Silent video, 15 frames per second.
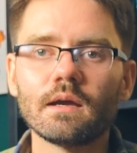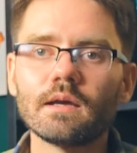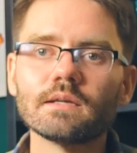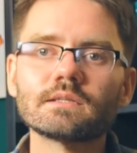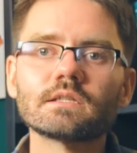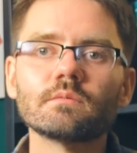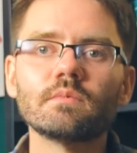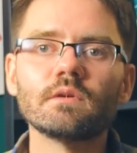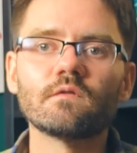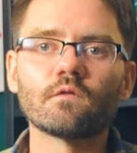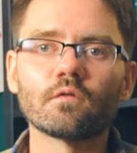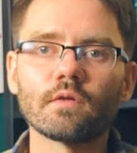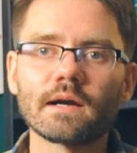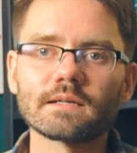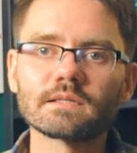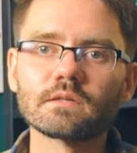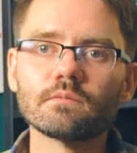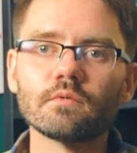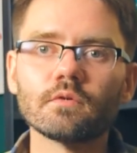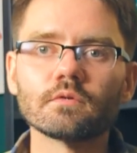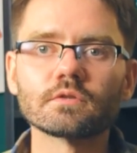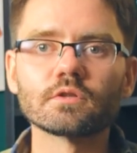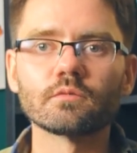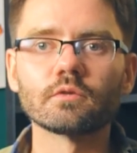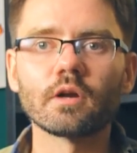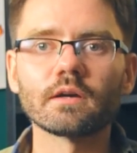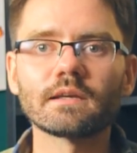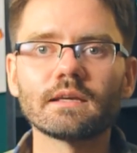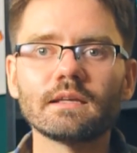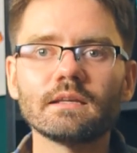is to be flexible, so we're
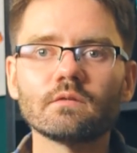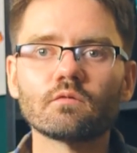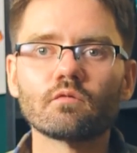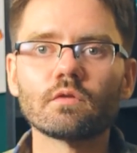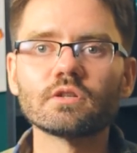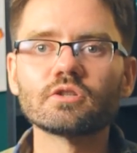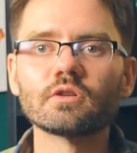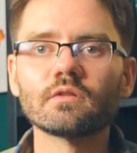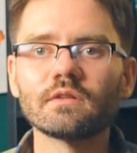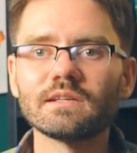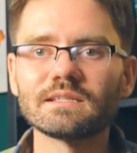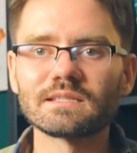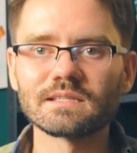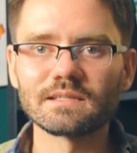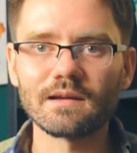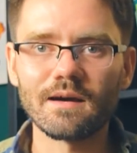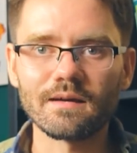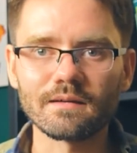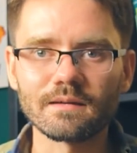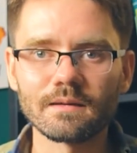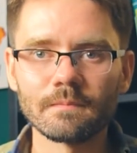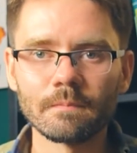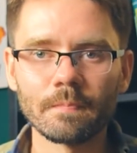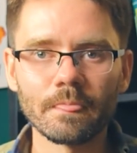not getting rigidly stuck